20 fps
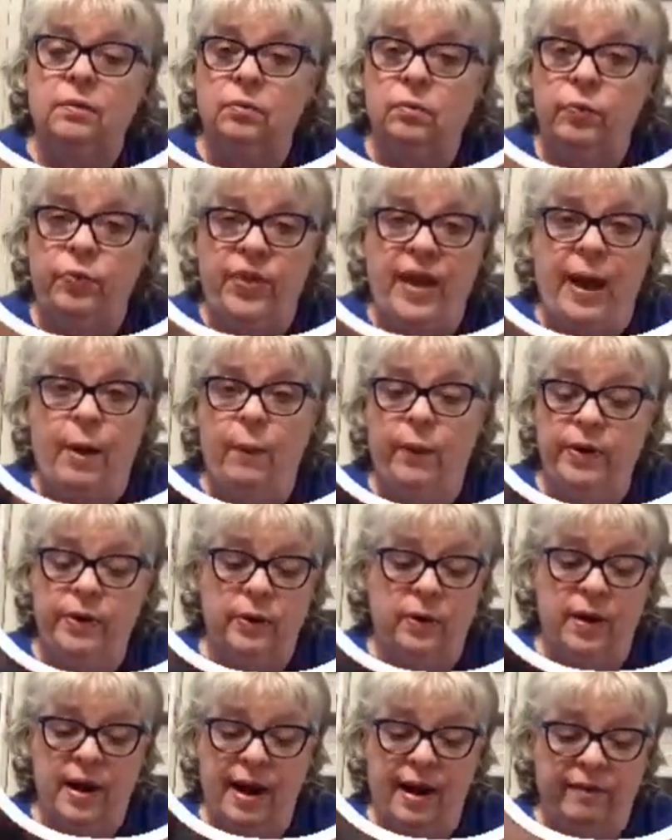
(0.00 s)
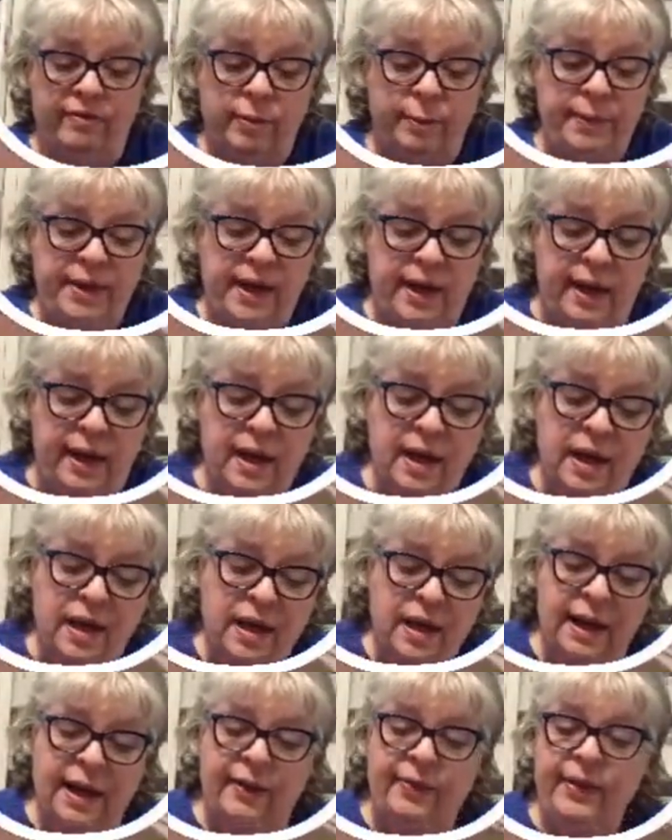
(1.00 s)
that one or however many.
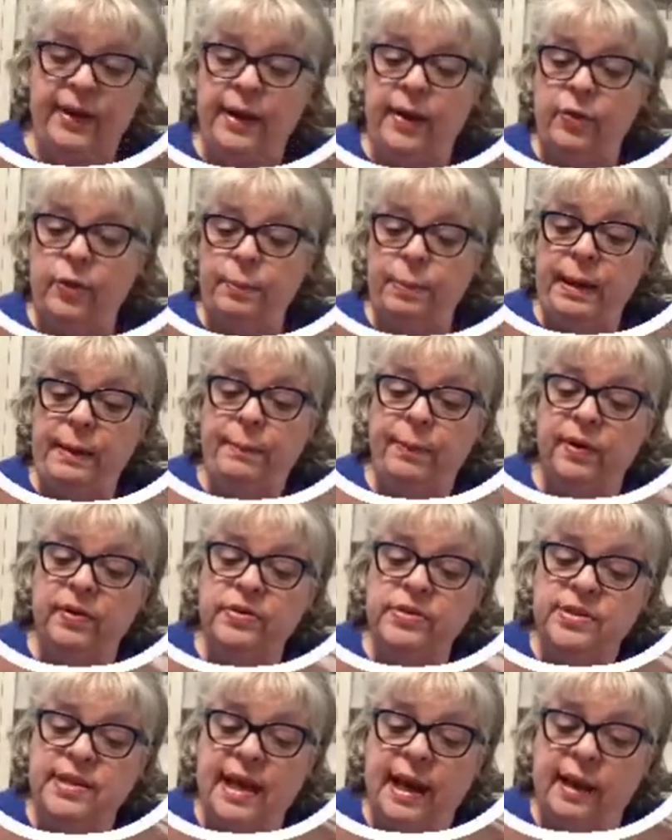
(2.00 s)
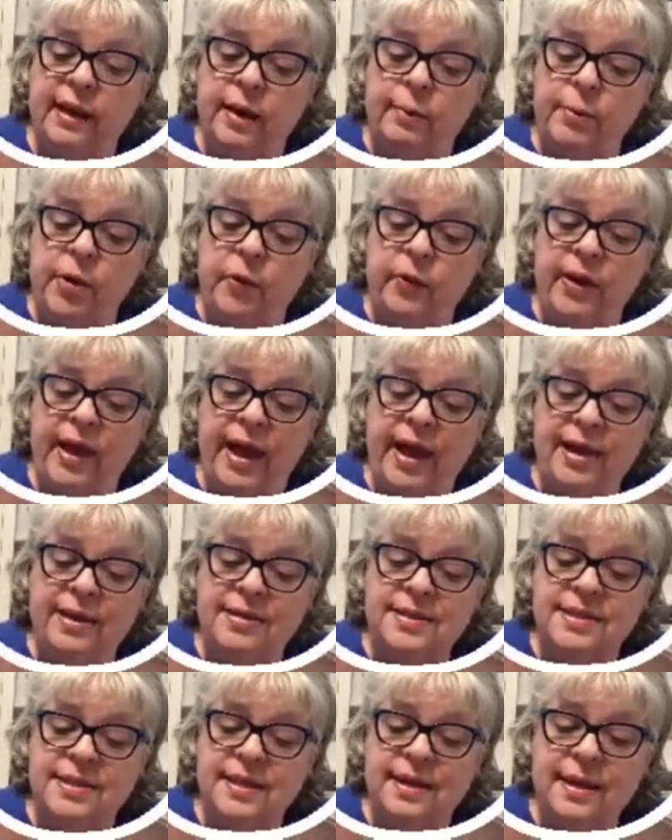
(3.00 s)
And then other people are selling them on
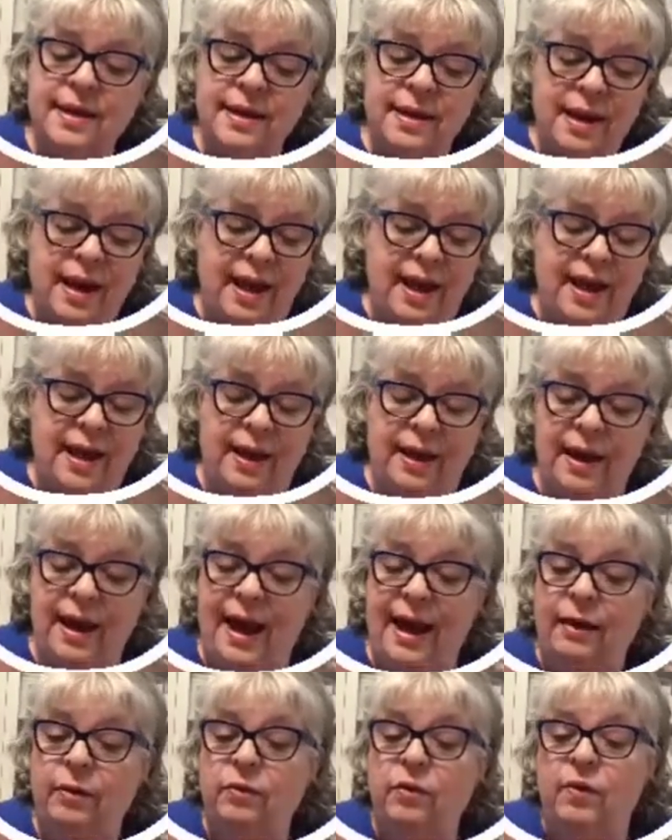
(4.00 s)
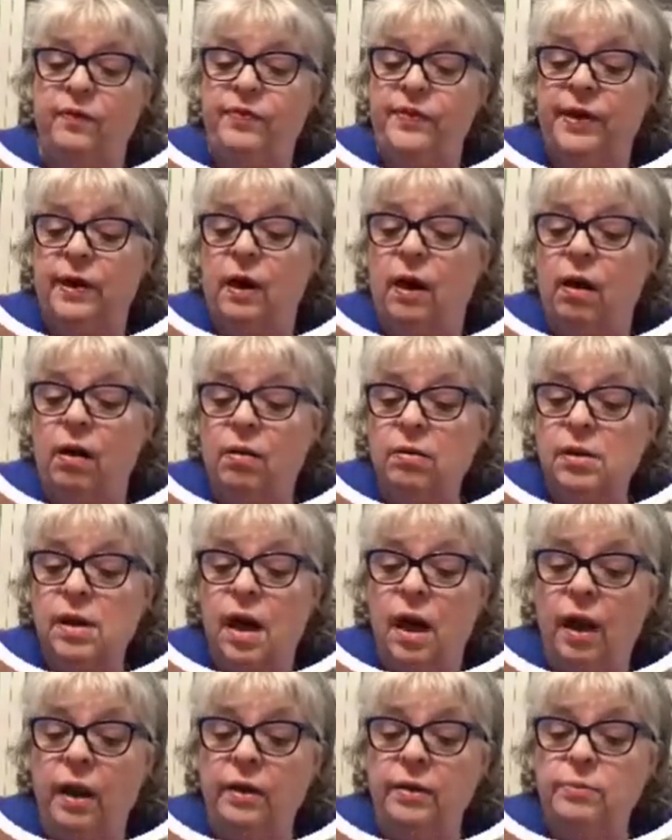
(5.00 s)
Etsy, and I don't know if they're all
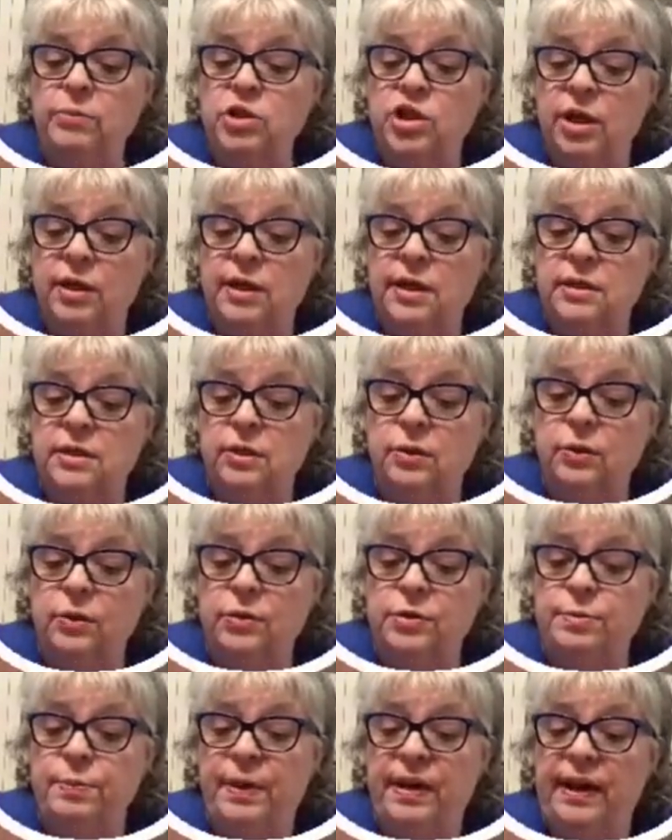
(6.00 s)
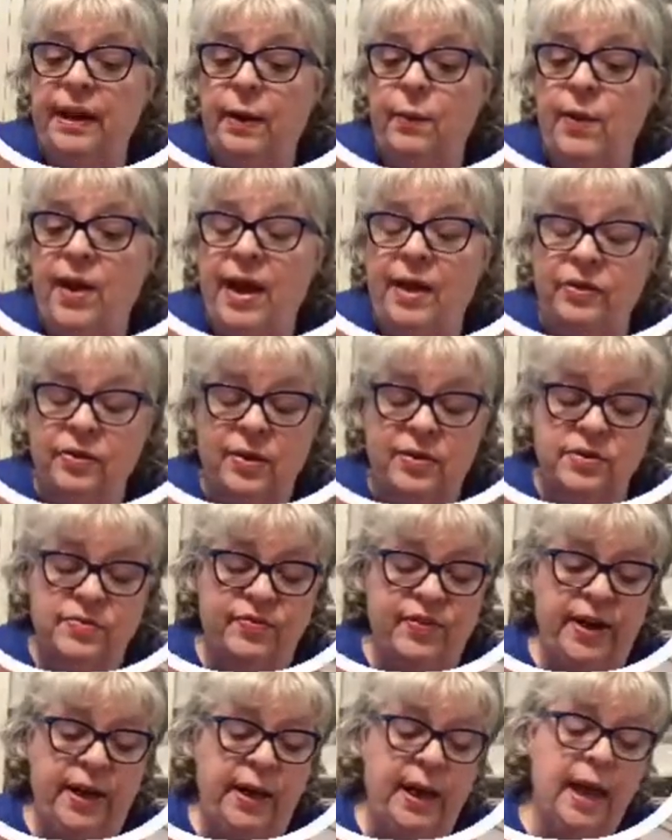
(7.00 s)
calling them Chucky Tools, but anyway, I thought it's
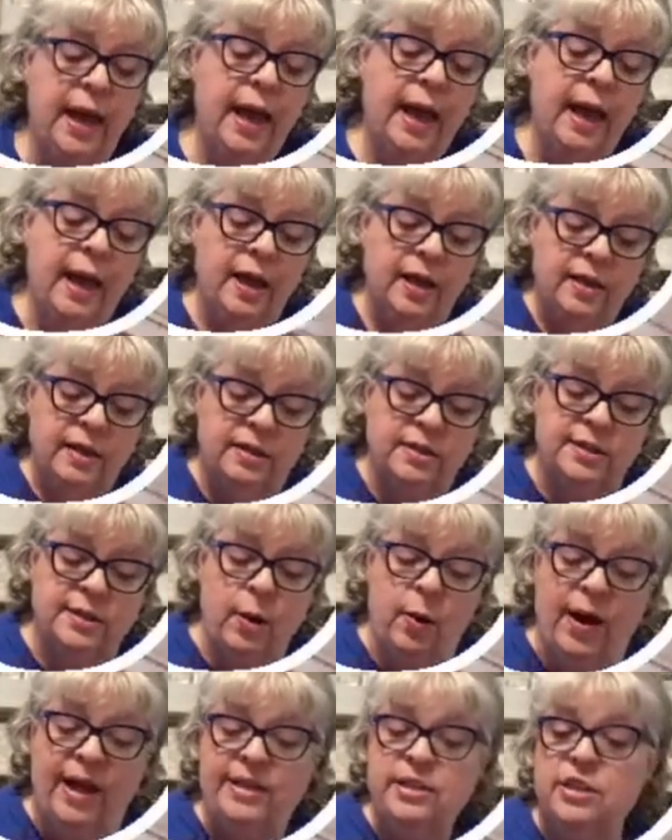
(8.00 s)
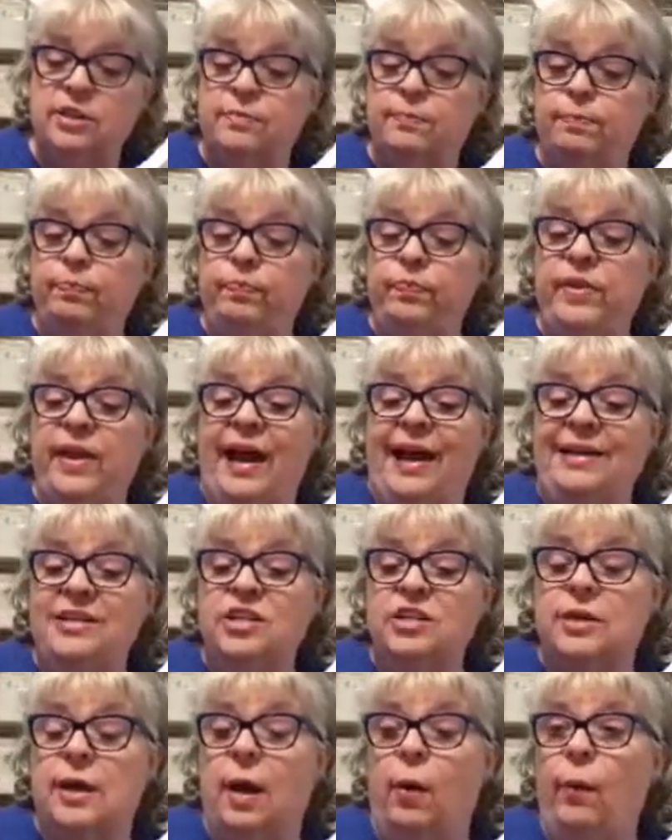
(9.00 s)
funny. So I just
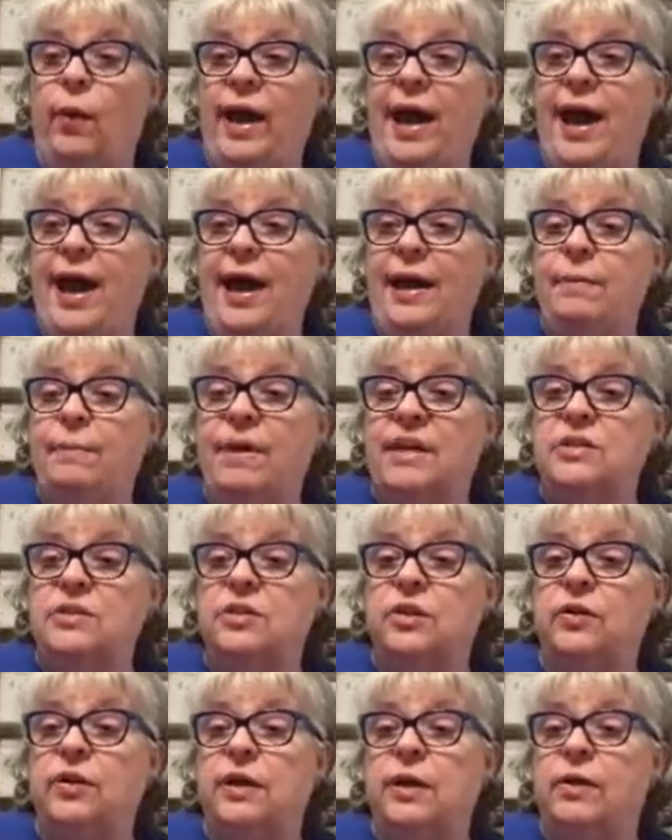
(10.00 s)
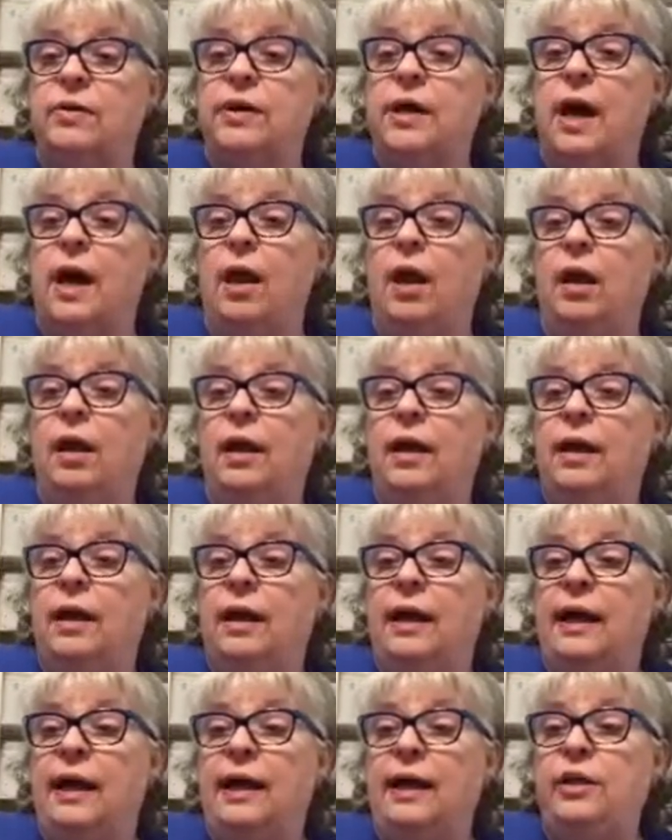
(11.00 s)
got what I had in my studio, y'all,
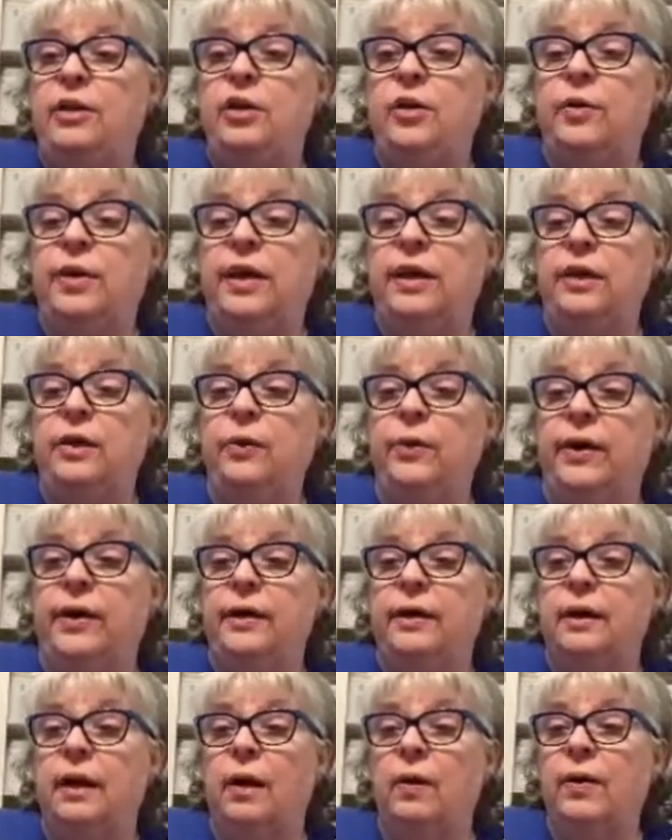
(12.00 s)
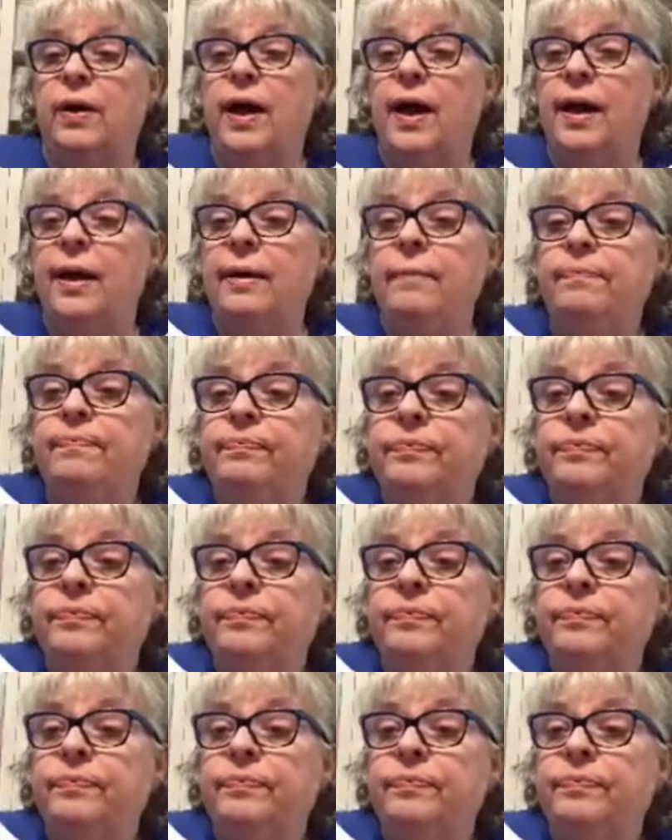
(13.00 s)
and you can do it, okay?